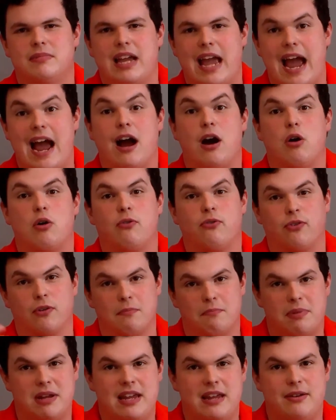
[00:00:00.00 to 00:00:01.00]
cow for
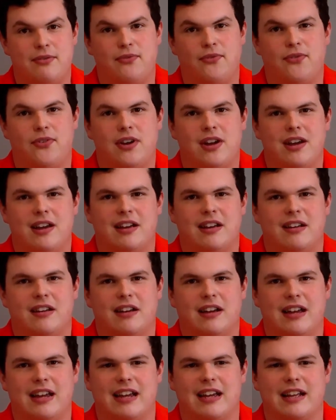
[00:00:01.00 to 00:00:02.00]
beef,
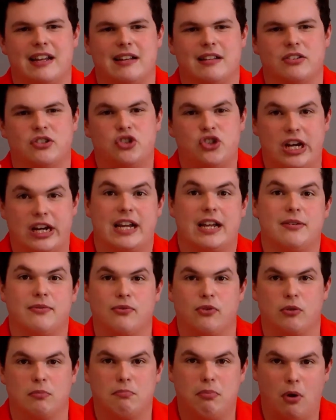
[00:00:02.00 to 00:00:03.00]
and chicken
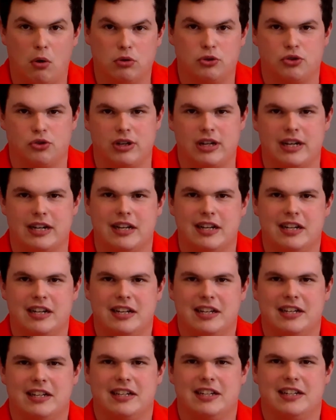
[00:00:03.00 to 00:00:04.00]
for poultry
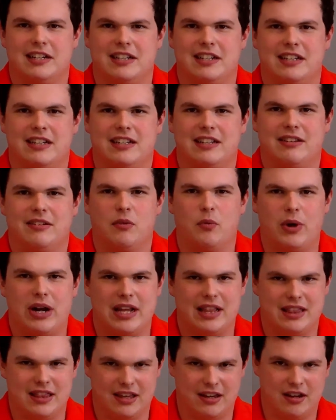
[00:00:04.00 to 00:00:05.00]

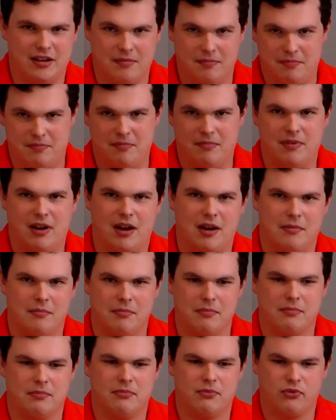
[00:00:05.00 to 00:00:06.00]
when the
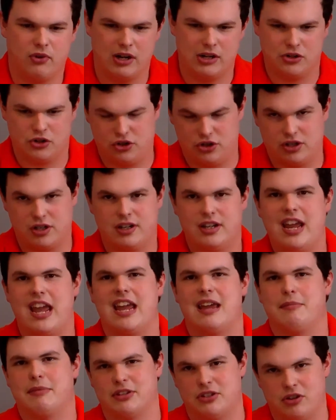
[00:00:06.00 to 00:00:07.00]
French
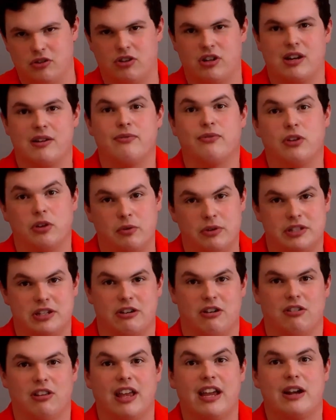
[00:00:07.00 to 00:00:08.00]
came and started influencing our